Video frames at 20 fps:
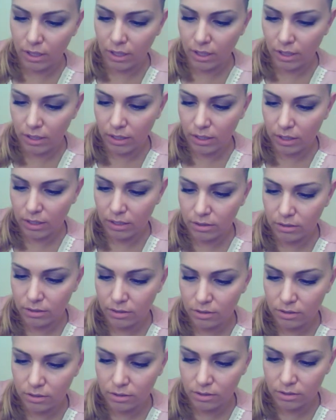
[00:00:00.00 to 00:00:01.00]

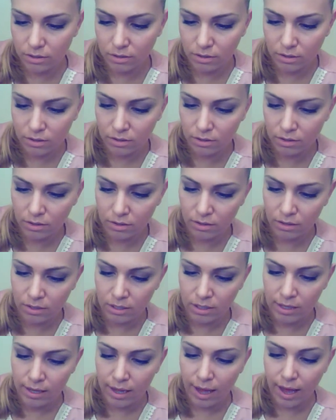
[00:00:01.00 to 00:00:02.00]
and
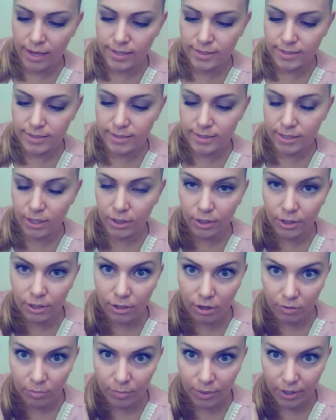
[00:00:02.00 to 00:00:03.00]
I started
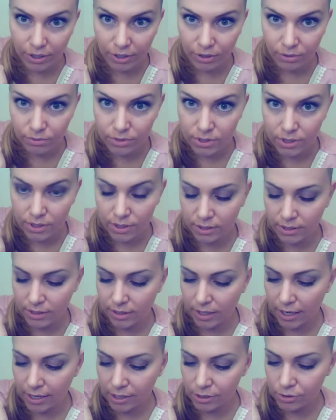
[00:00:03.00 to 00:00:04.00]
off by using the
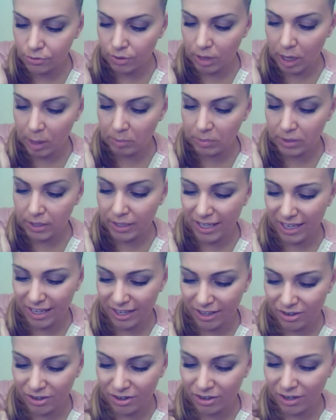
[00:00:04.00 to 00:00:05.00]
actual
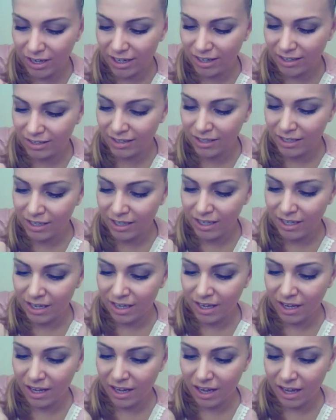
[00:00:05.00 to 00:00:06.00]
applicator and
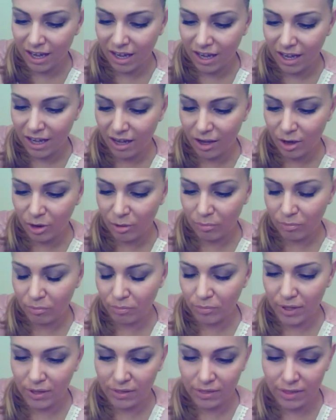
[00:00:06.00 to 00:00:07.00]

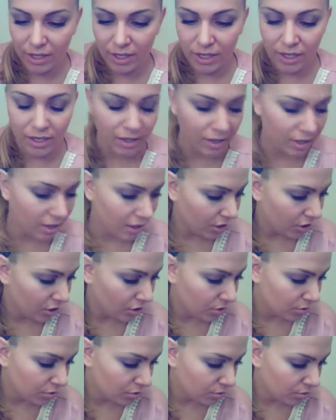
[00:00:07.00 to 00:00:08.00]
um, and then I
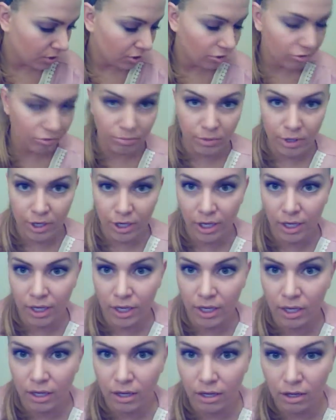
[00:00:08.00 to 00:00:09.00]
used one of
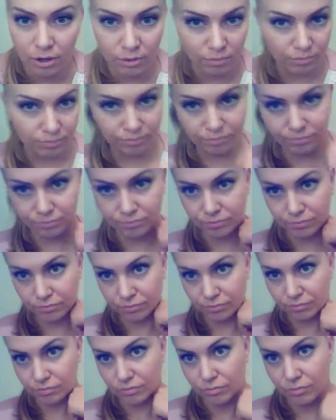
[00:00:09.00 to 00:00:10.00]
my um,
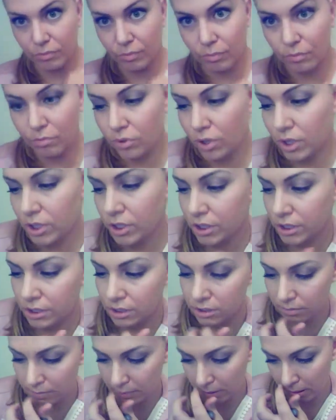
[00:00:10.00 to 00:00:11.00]

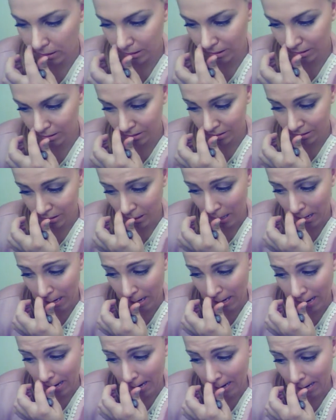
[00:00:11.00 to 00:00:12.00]
brushes because
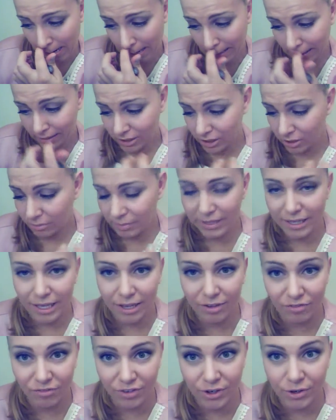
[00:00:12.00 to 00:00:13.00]
it just
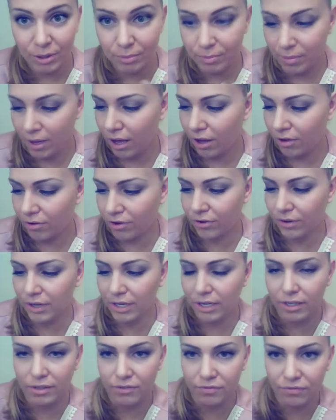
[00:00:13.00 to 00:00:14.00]
became very powdery
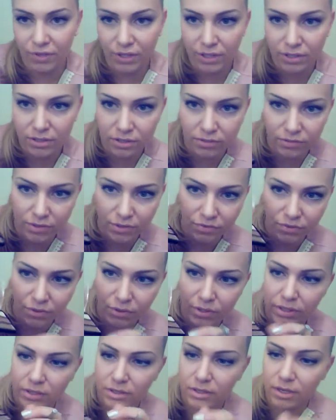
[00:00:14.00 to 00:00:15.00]
if is if you
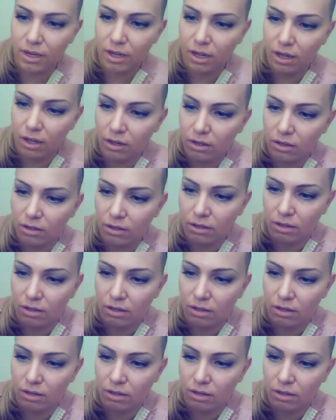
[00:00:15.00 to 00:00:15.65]
can tell